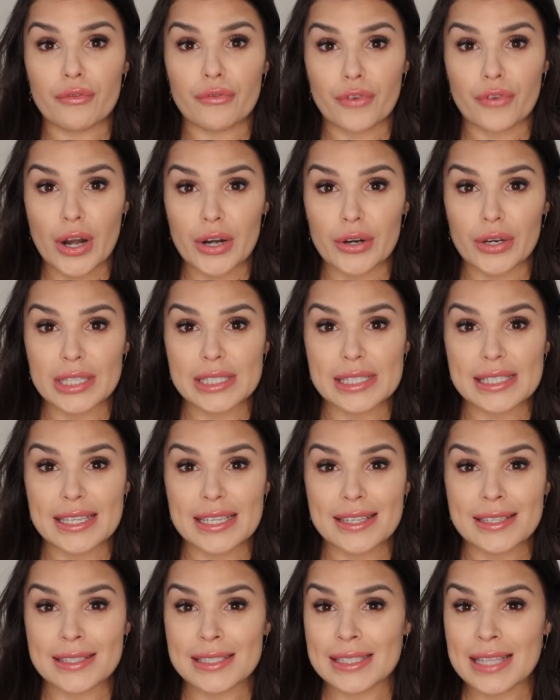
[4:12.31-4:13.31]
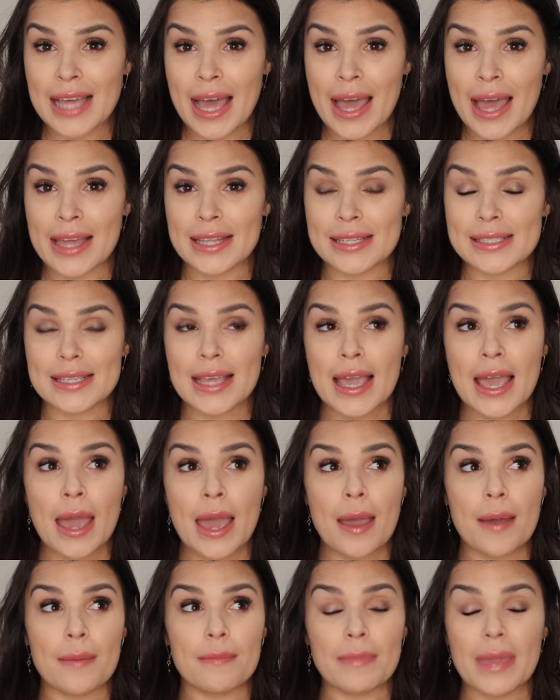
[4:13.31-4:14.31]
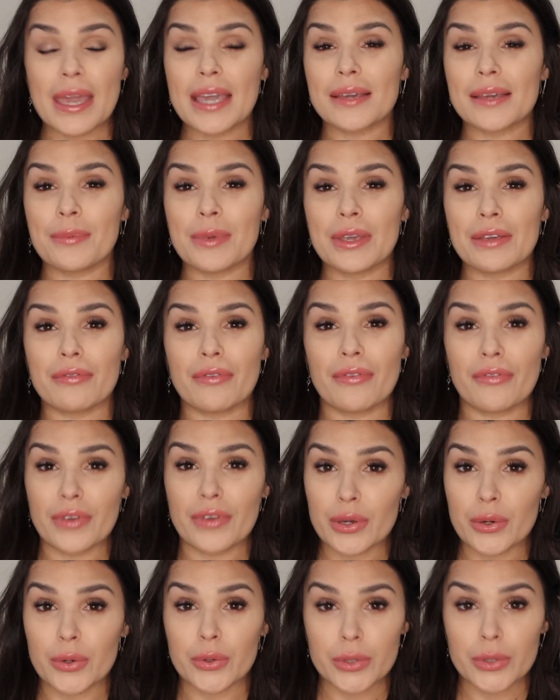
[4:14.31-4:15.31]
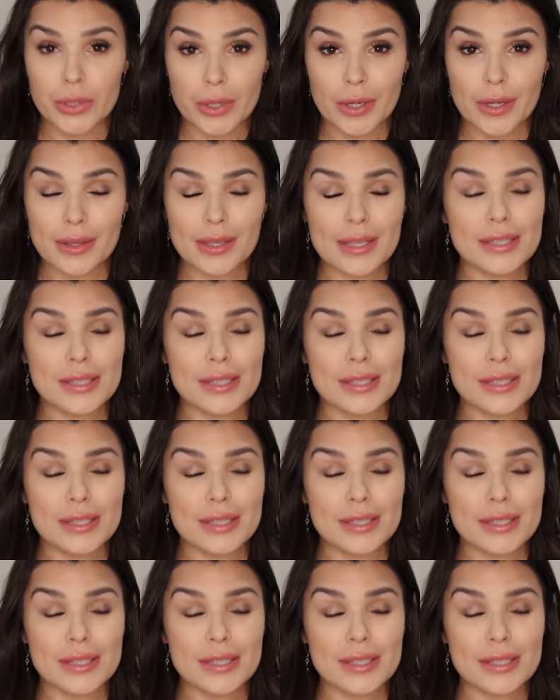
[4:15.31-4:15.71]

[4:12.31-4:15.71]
fragrances that make me feel good.